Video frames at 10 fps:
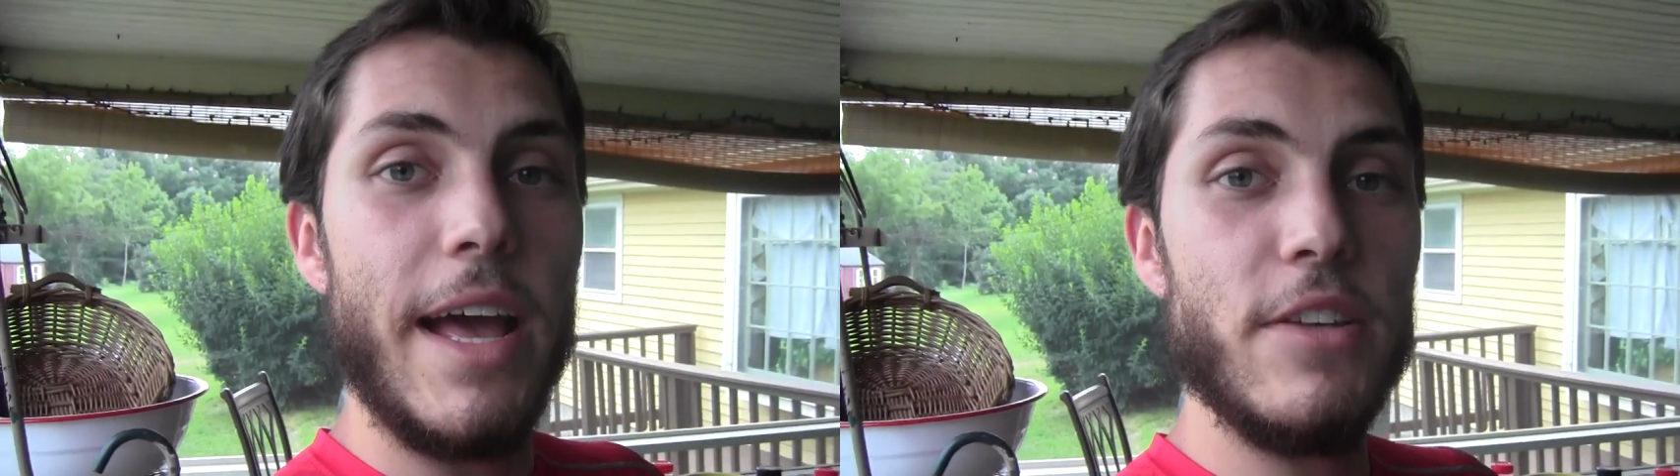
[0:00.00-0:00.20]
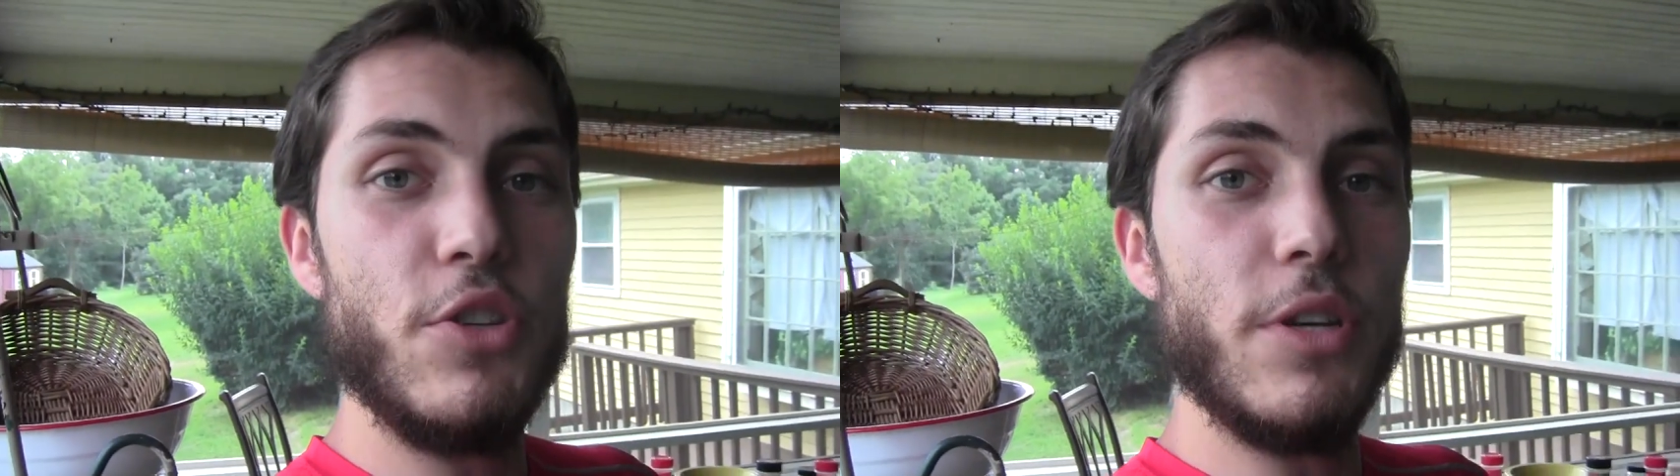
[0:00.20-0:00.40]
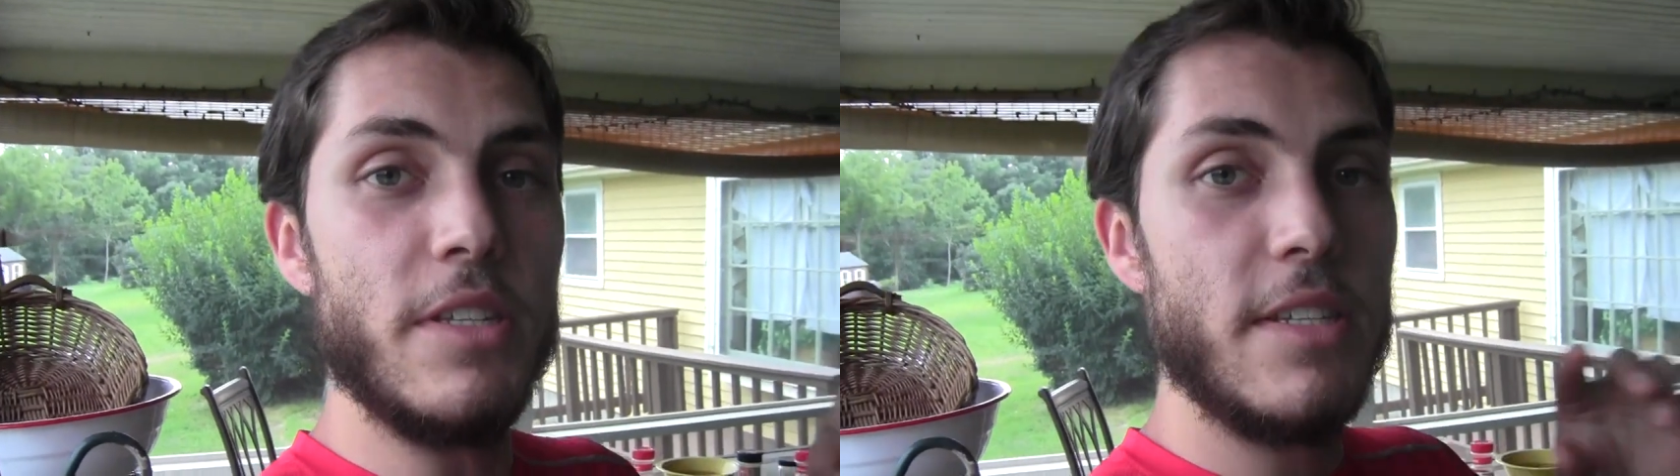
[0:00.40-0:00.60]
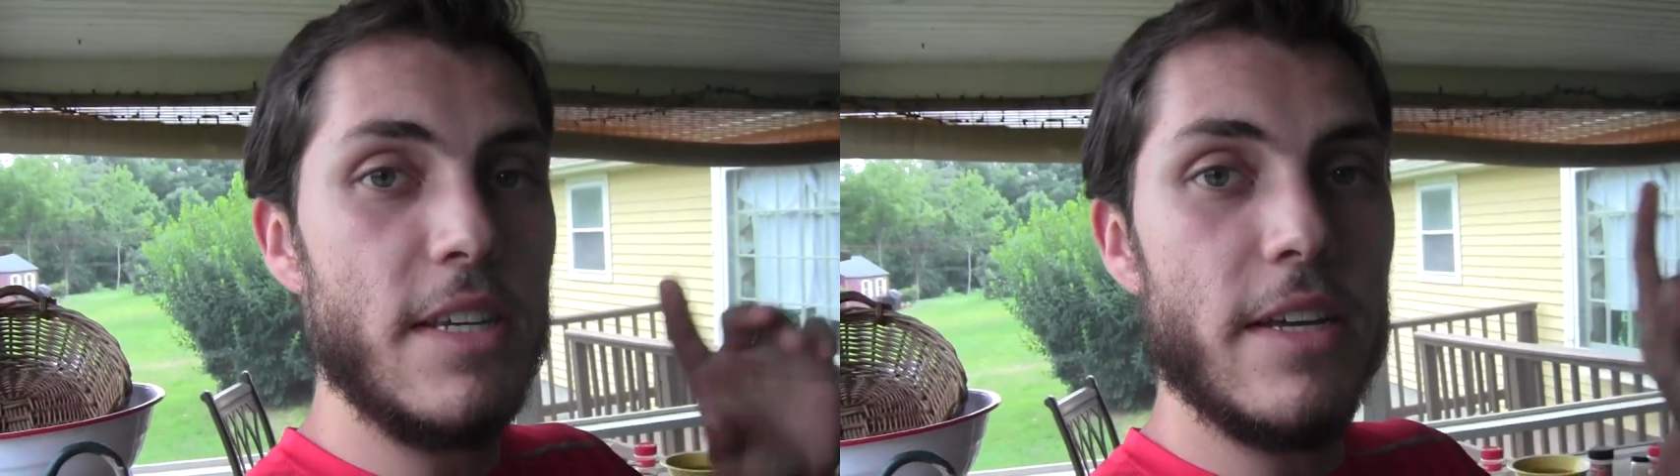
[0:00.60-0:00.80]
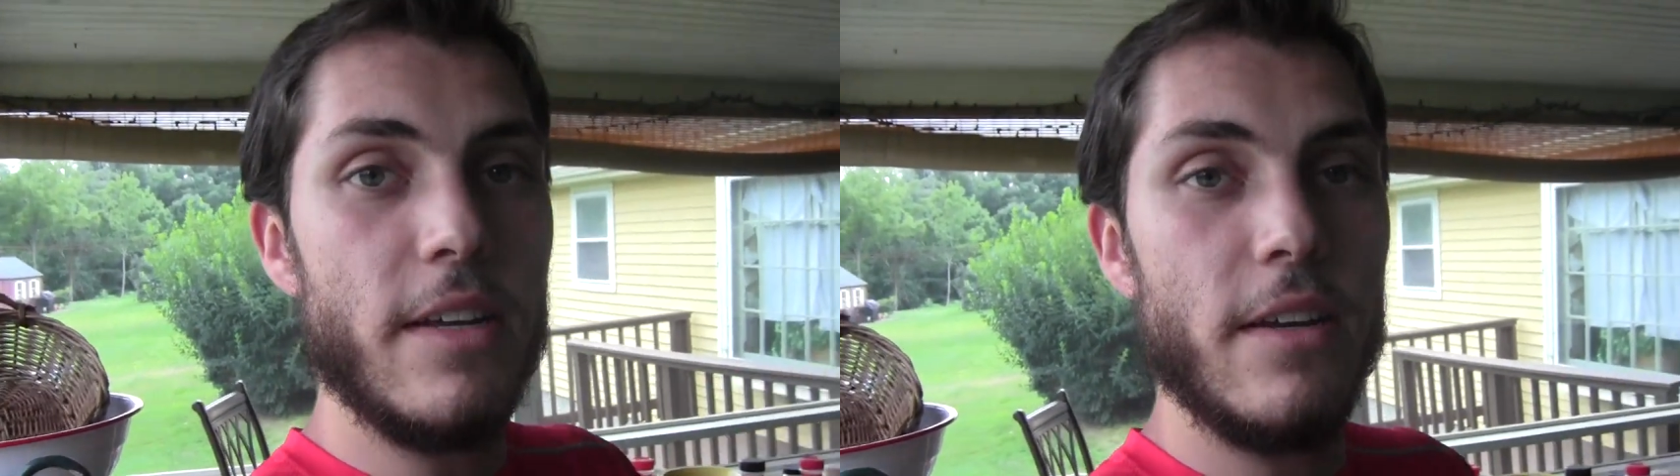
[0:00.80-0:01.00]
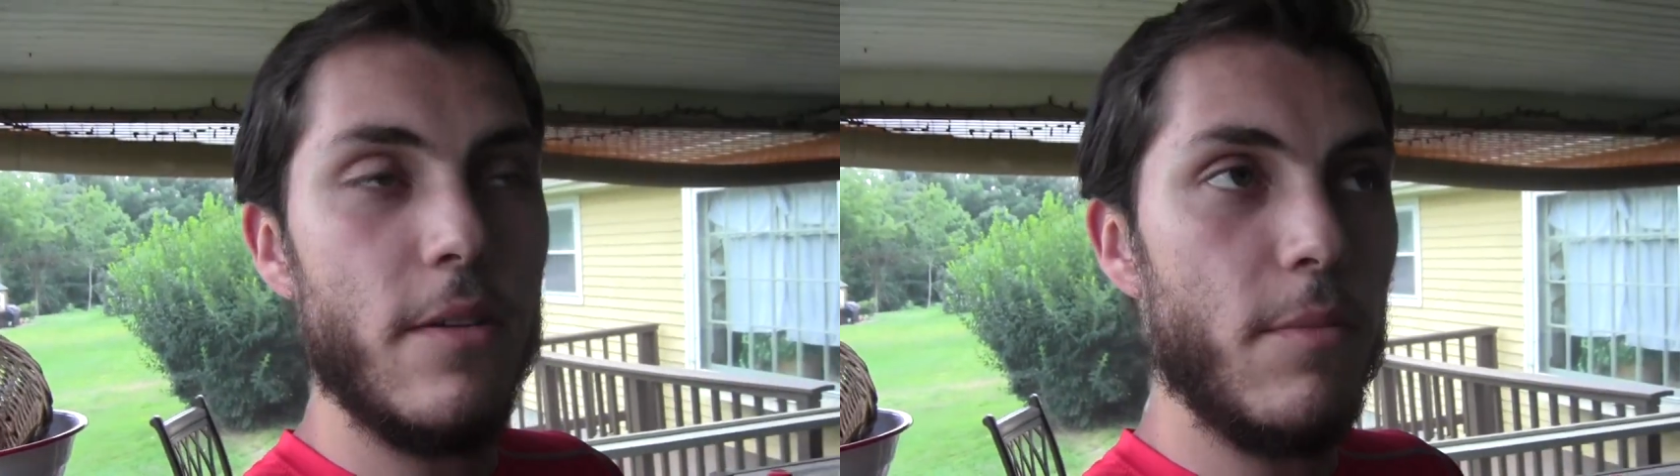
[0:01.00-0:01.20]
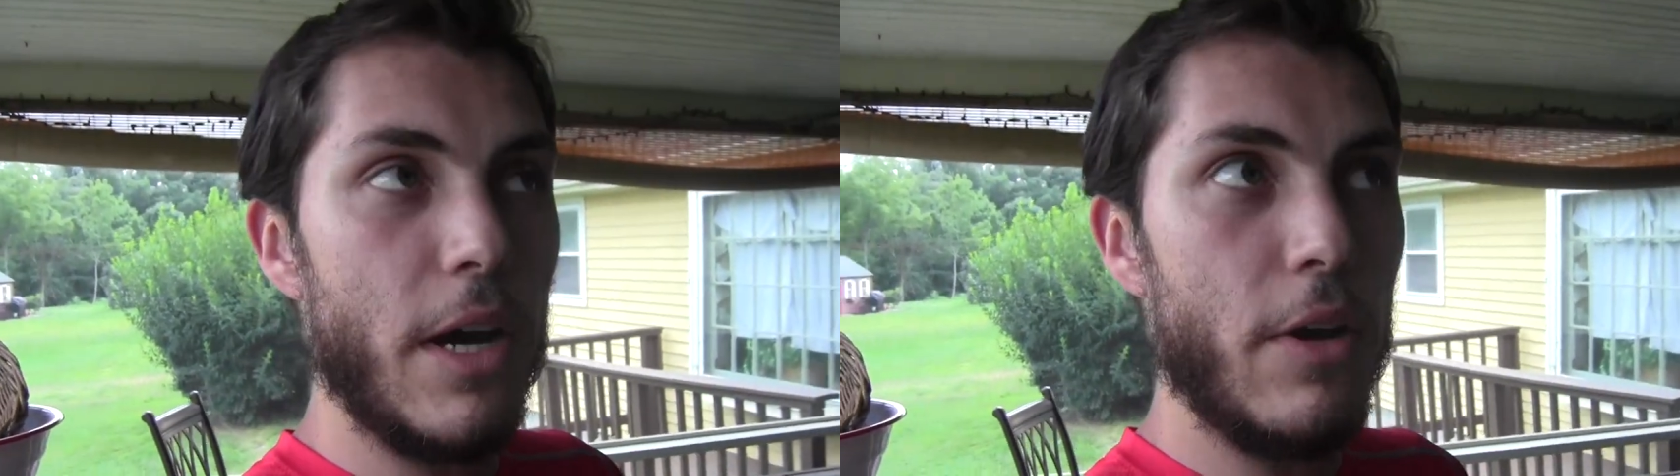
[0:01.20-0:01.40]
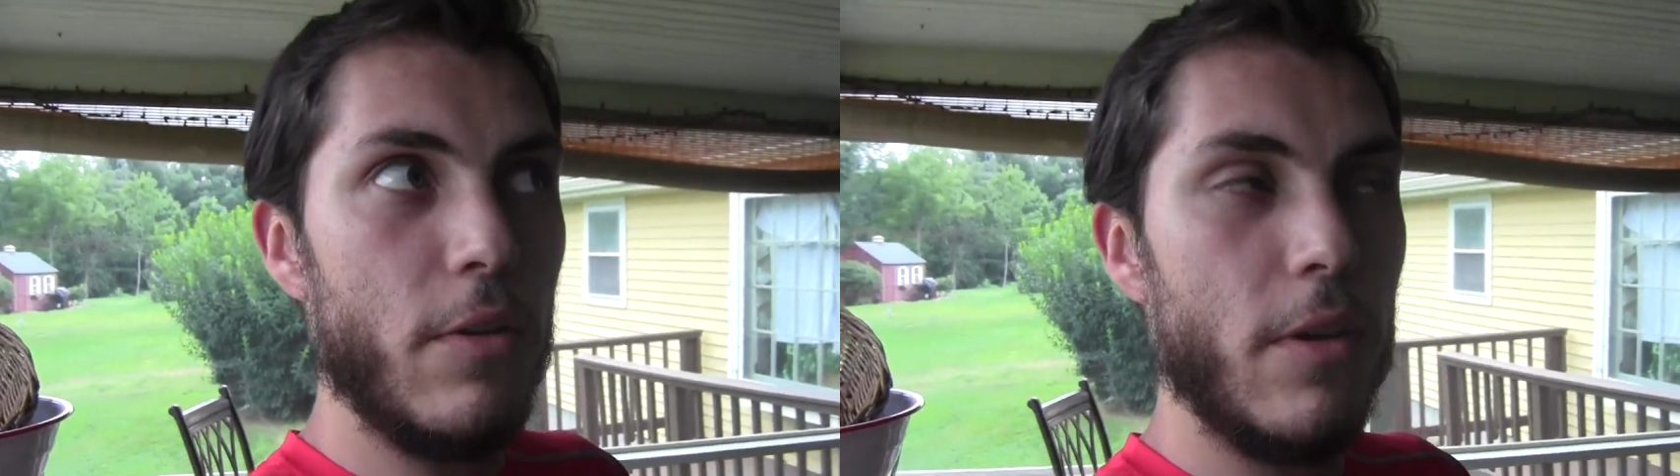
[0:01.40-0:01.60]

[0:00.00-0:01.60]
as you can see in my,